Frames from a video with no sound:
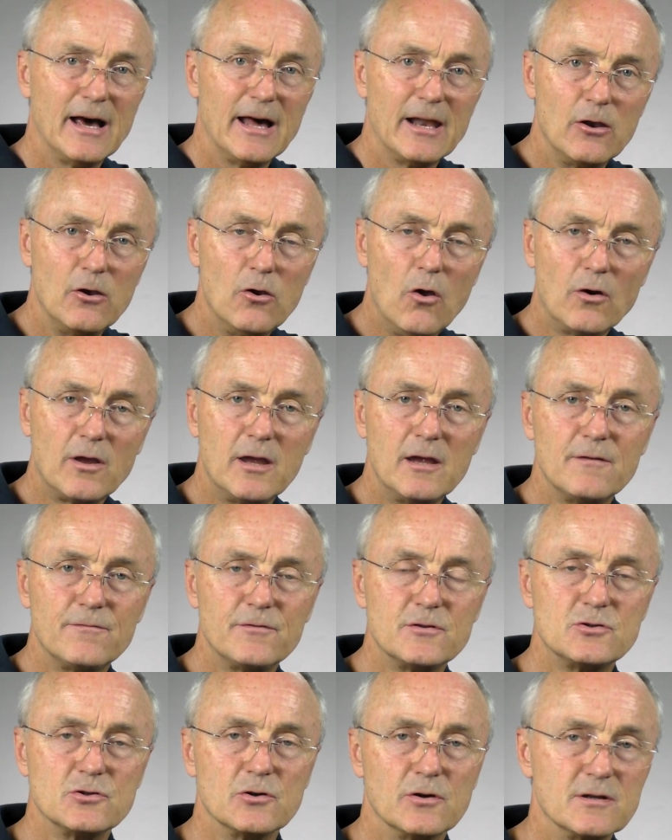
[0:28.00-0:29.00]
and locking of
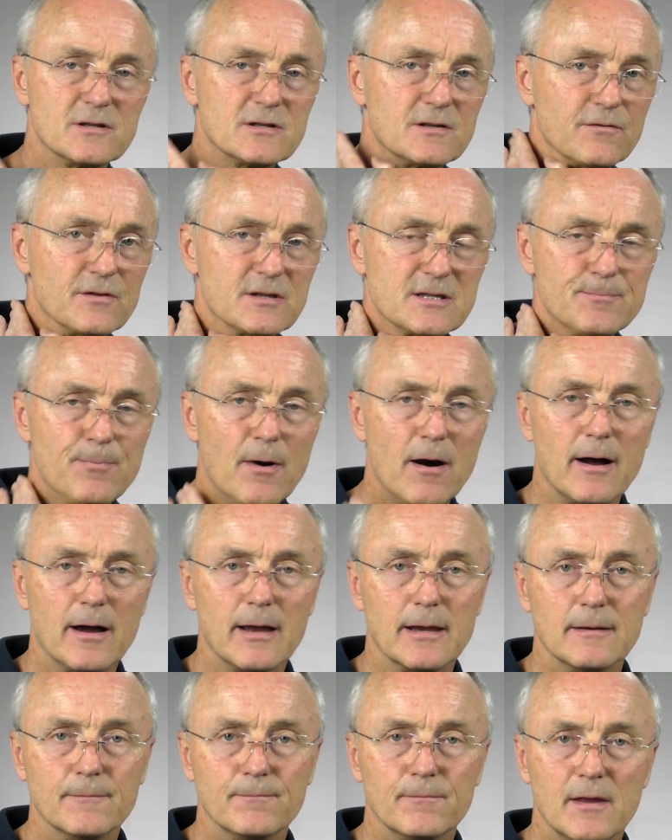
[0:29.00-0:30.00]
the joints of the
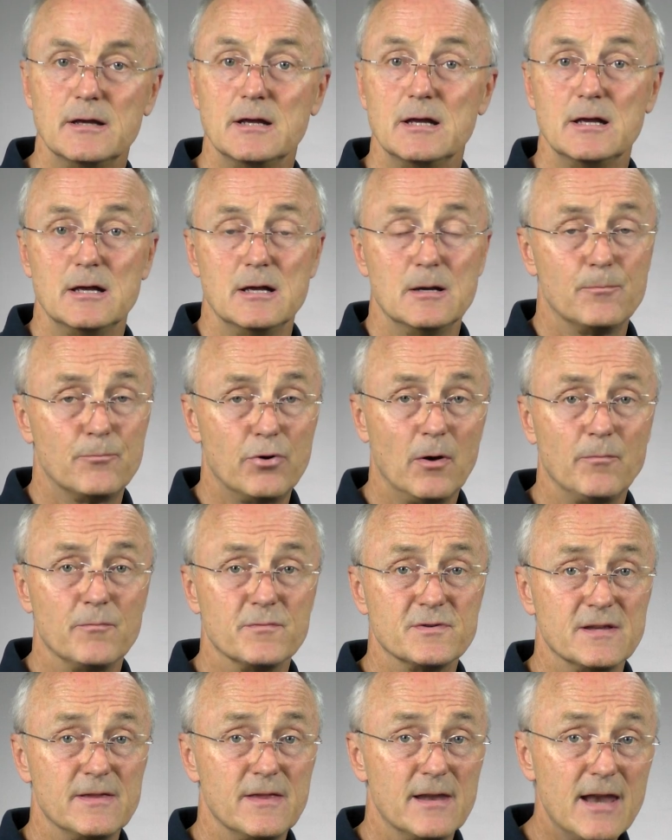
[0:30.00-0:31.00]
spine.
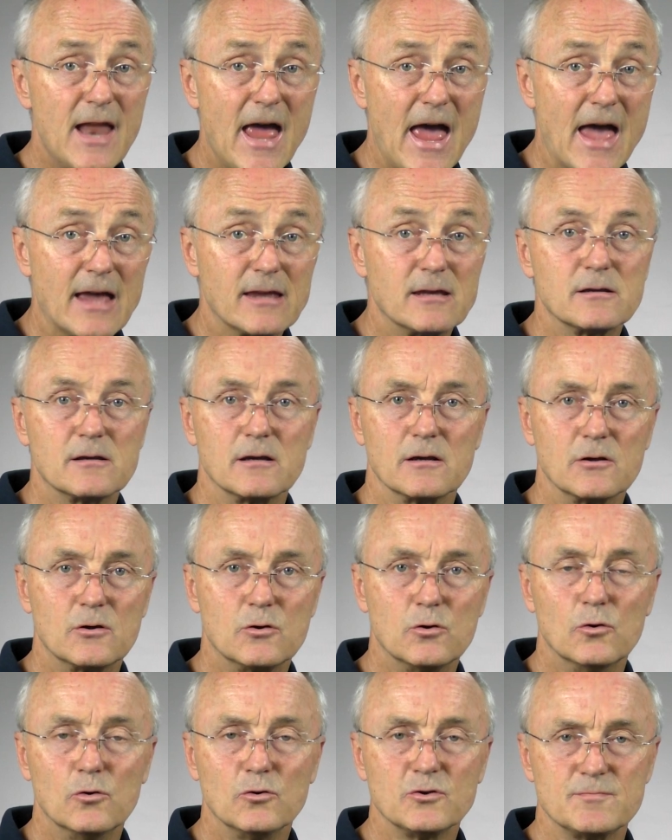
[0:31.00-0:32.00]
Problems in the neck can
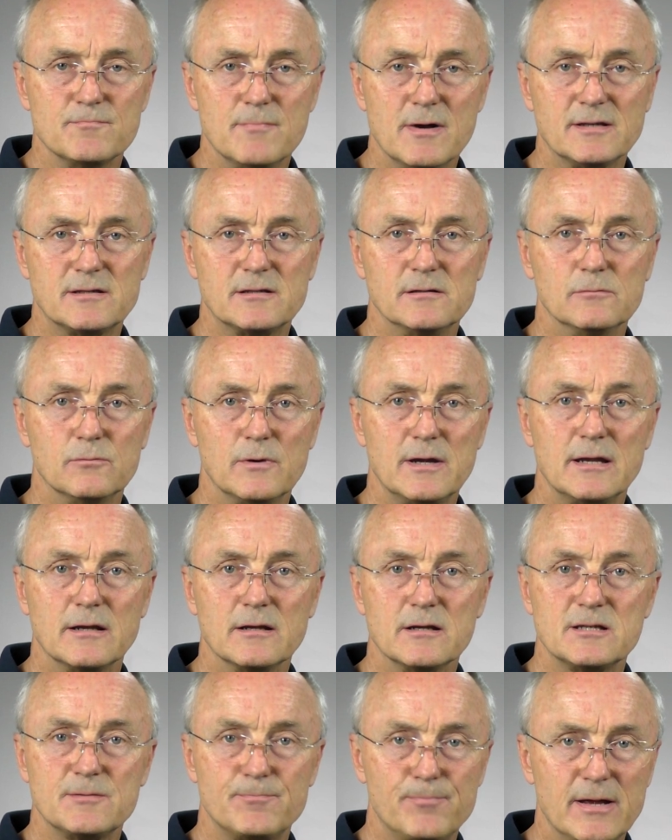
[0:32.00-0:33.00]
cause muscle
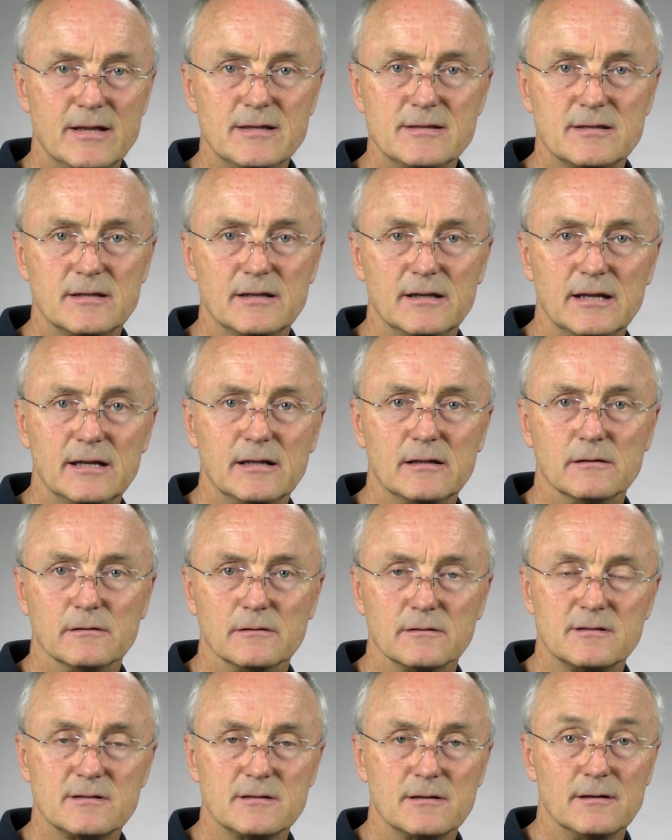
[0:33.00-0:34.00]
weakness, pins and
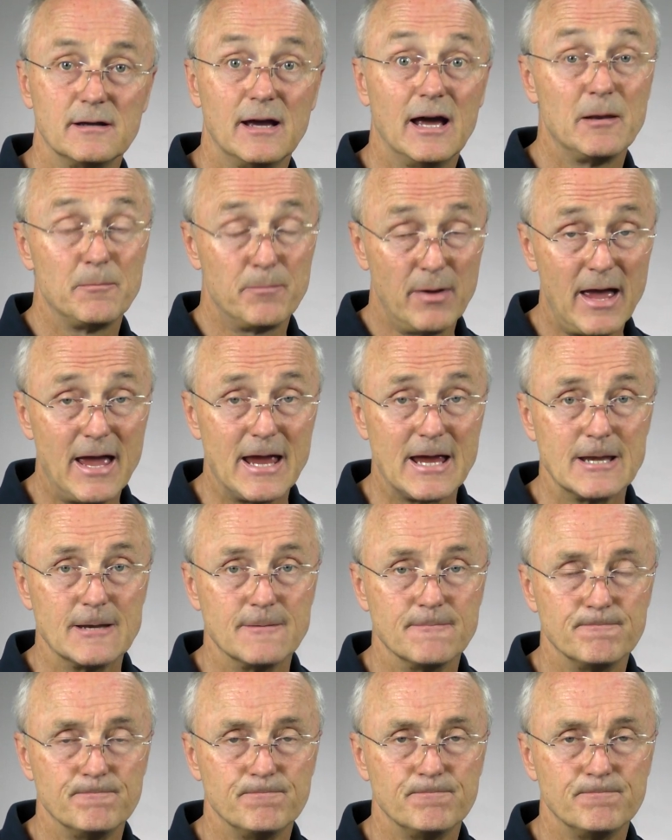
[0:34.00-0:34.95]
needles, and pain.